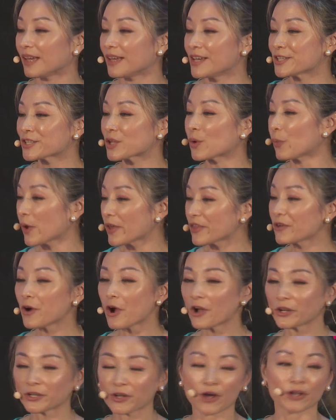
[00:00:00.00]
So whether
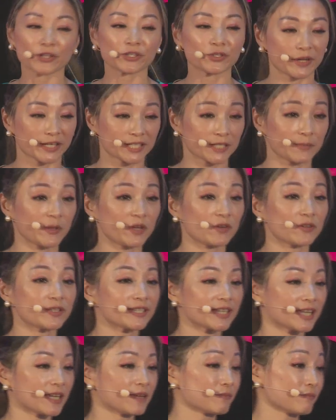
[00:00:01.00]
or not you're
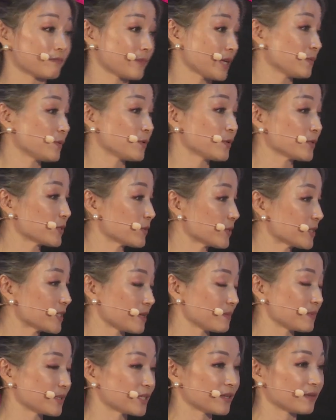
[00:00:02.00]
experiencing menopausal
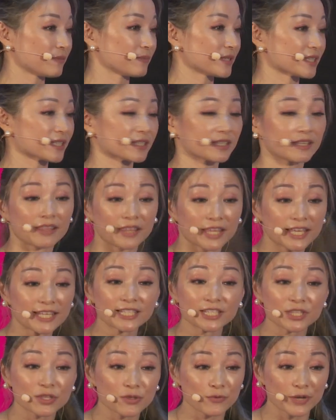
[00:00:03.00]
symptoms, these
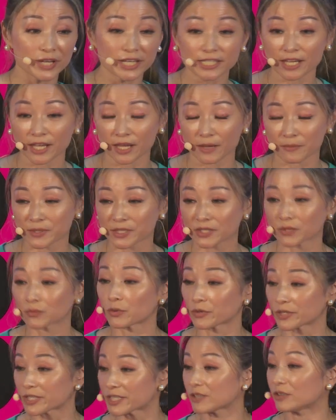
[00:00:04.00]
three tips
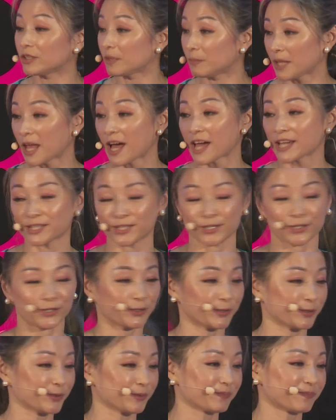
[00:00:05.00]
will still apply to
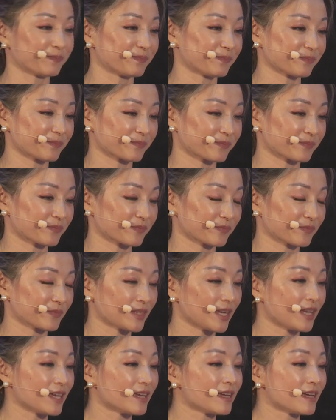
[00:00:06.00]
you.
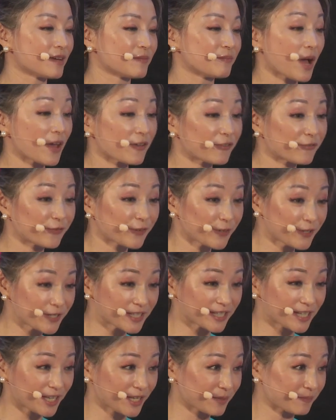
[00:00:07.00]
My first
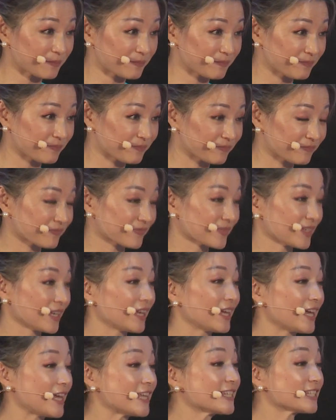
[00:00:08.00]
tip
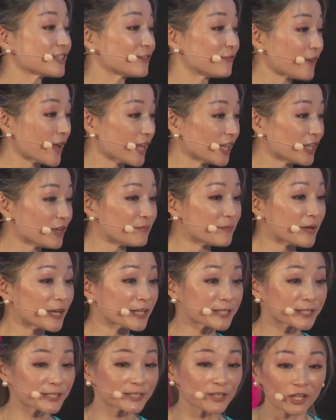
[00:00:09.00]
is develop a
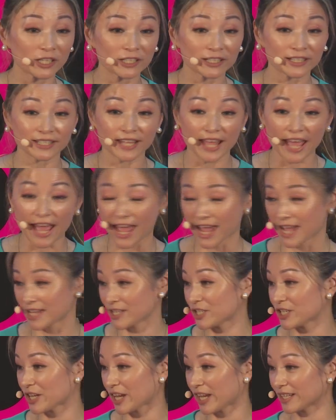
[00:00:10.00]
solid
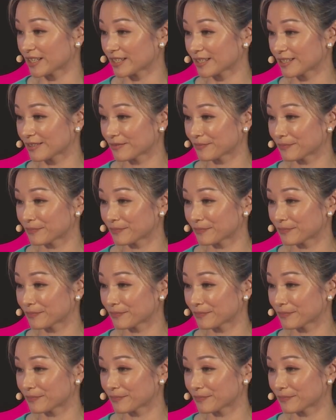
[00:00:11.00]
handshake.